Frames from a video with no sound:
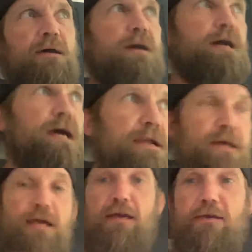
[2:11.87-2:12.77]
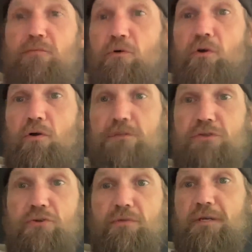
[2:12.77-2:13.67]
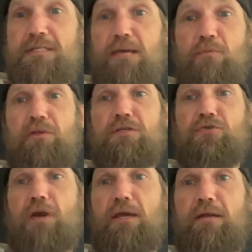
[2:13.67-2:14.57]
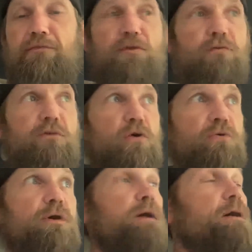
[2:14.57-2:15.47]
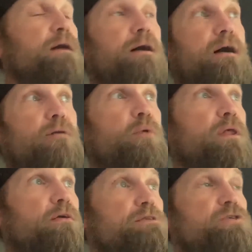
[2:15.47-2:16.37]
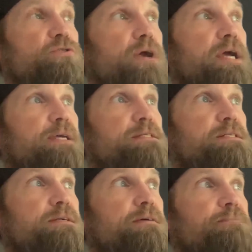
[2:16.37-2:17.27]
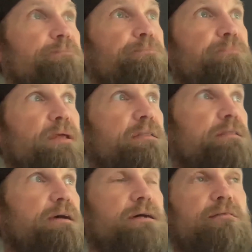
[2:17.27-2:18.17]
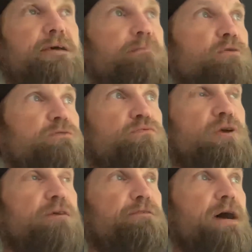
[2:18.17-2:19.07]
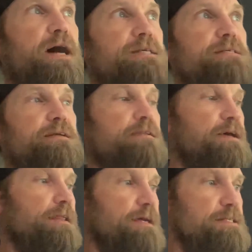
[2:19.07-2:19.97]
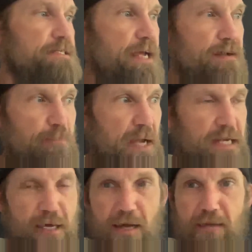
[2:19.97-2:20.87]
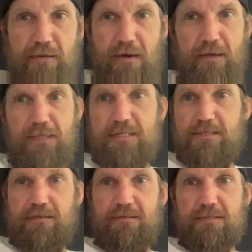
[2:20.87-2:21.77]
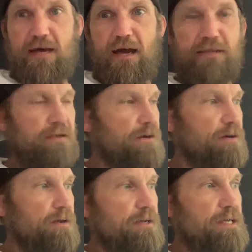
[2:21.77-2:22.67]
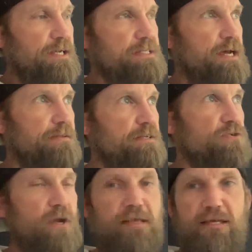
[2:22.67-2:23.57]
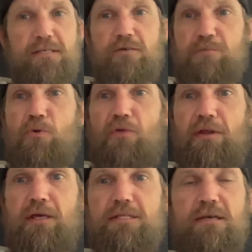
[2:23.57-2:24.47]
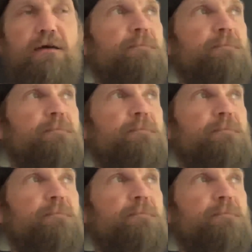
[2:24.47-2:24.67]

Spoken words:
And it will hold true. The same with a train. If you load one of those trains that moves really fast and they like stand a penny on its side there inside the train, that's how smooth it is.